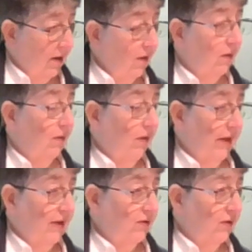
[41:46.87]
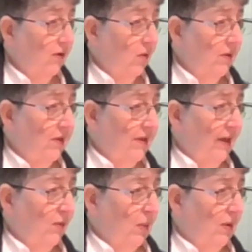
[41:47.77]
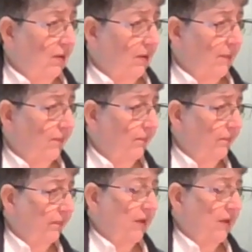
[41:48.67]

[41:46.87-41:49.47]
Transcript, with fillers: Oh, okay, so you go into the next book? For Samuel.